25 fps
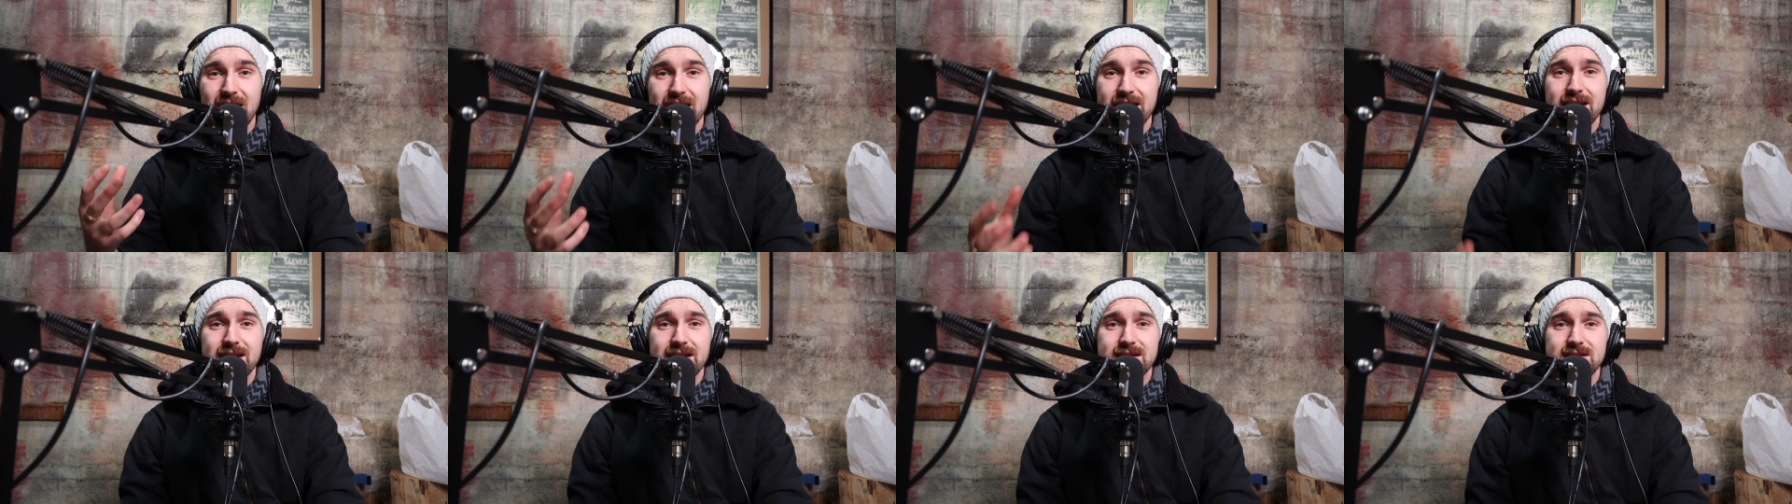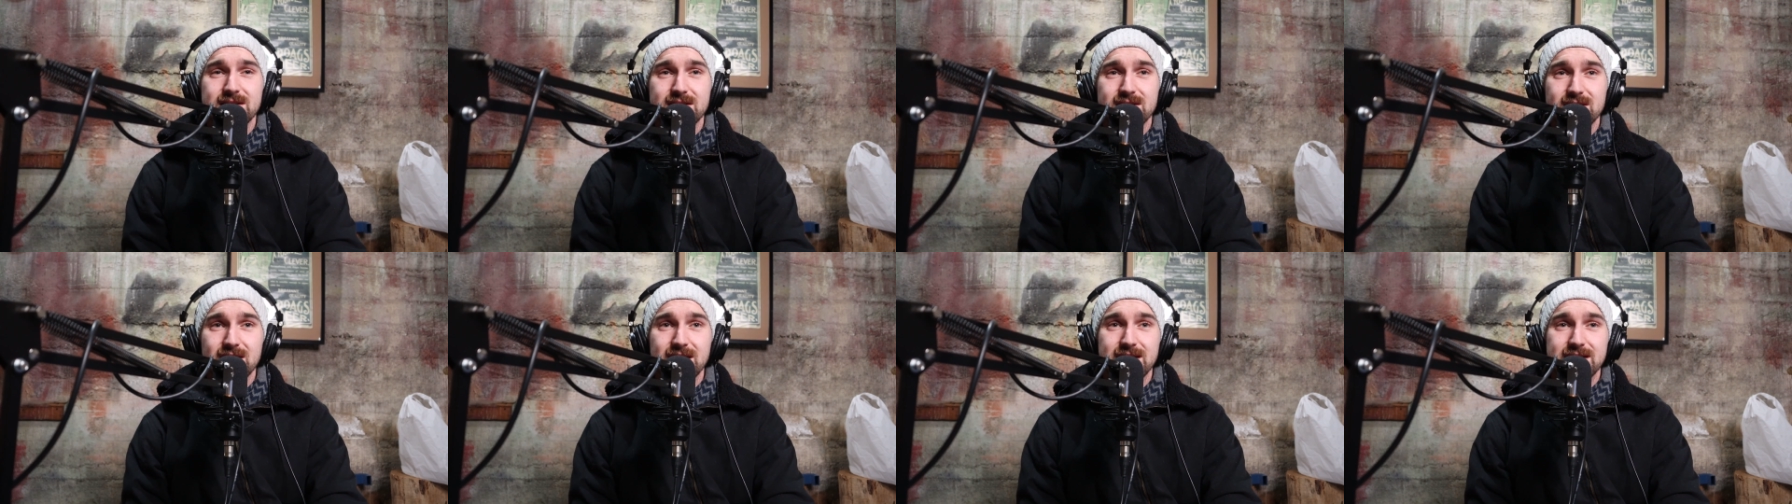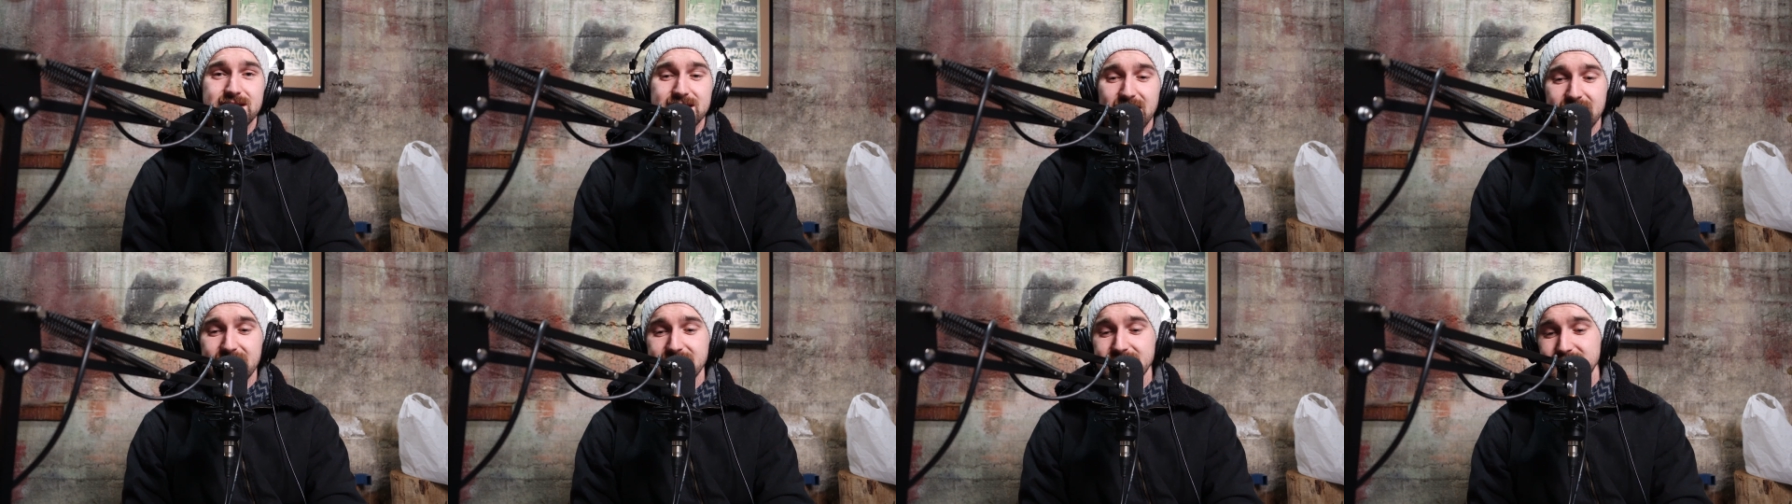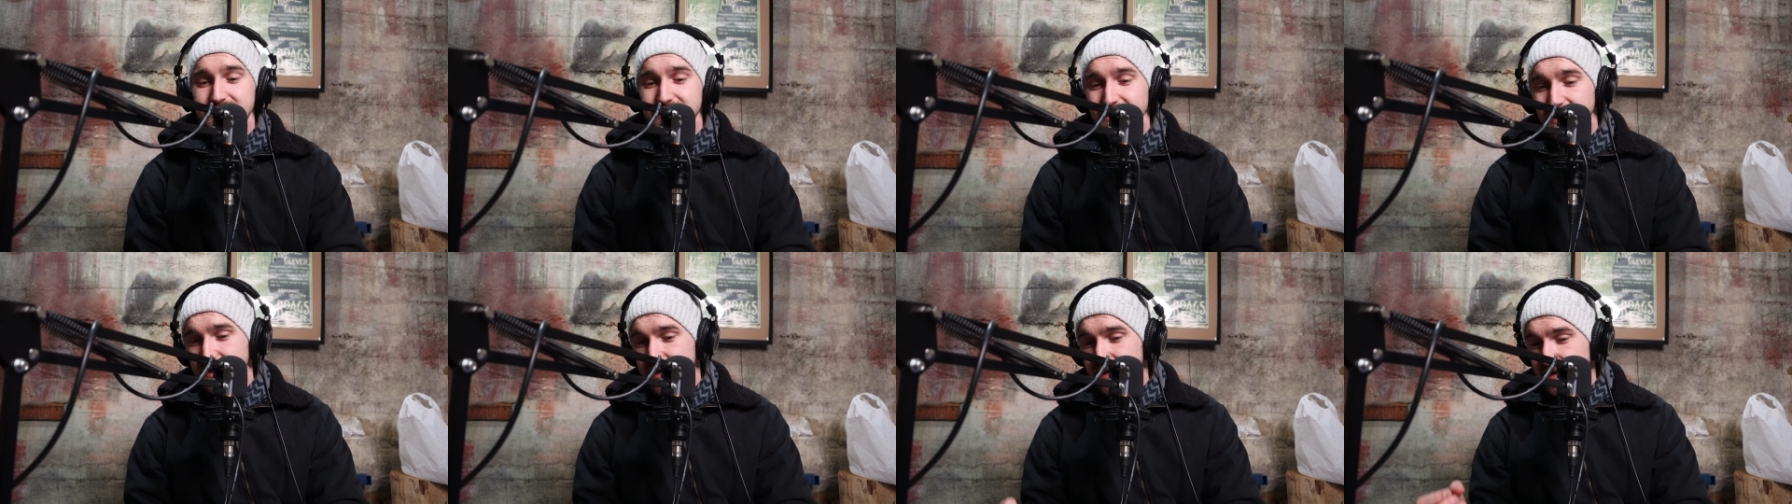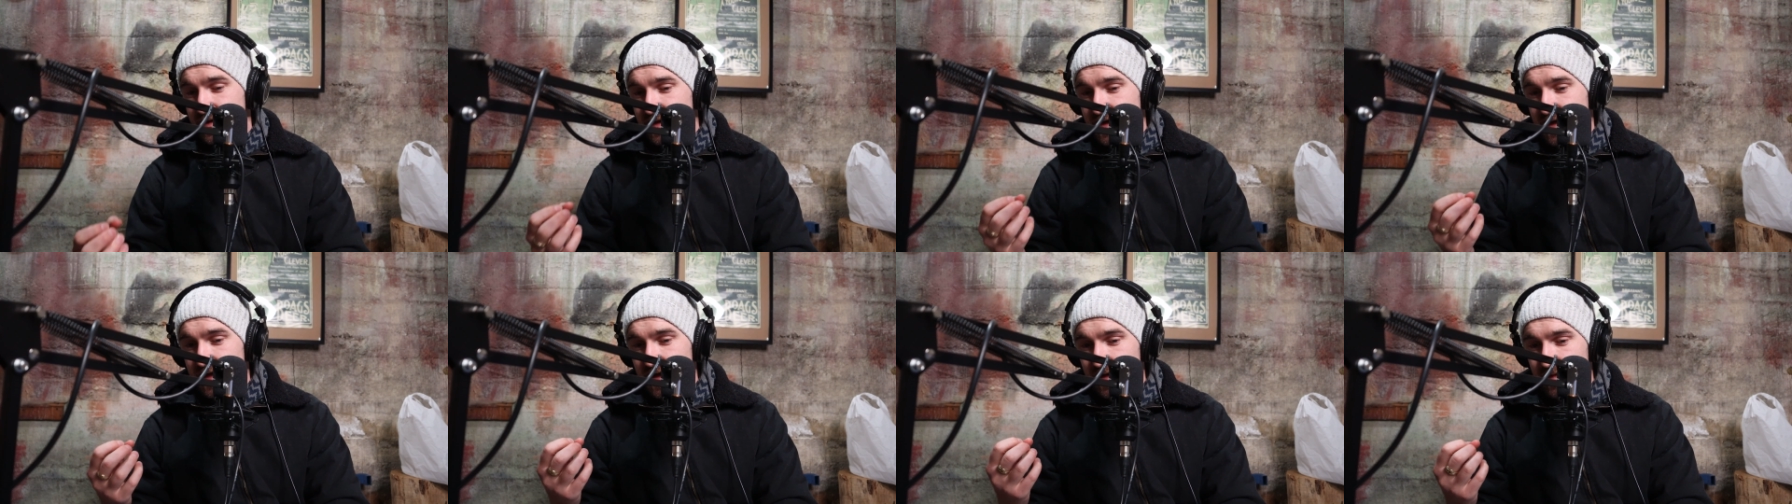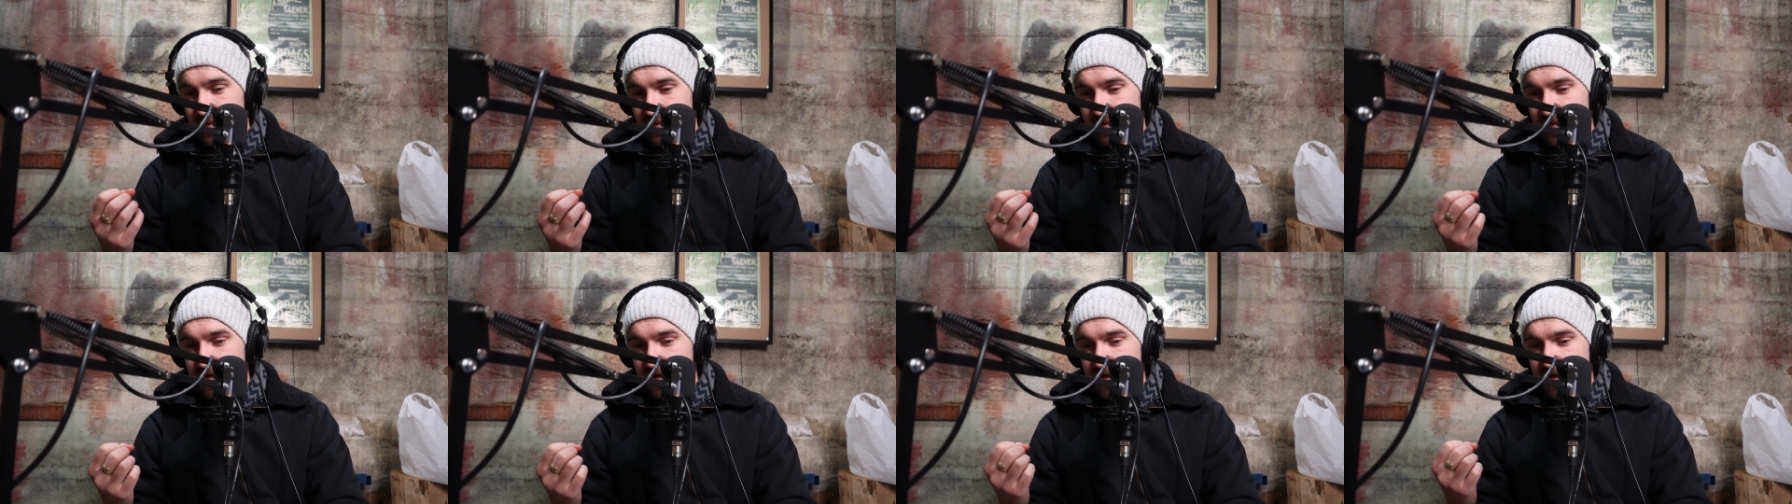and it's it tastes like a
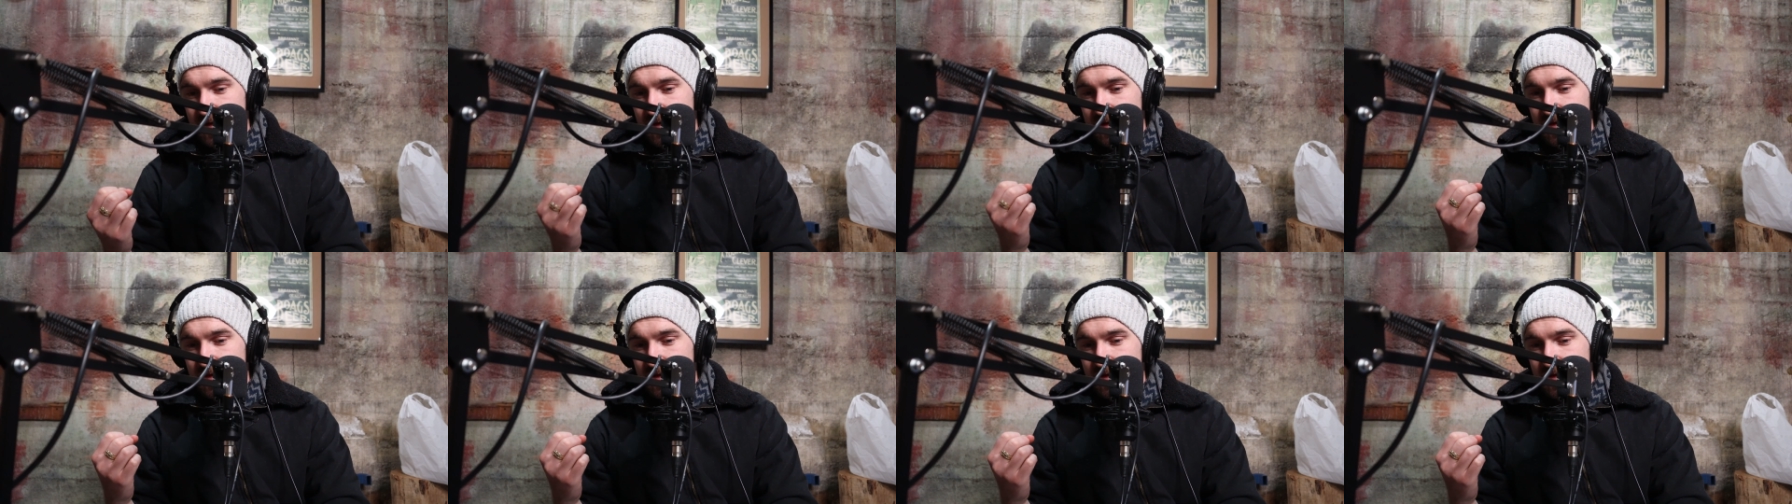um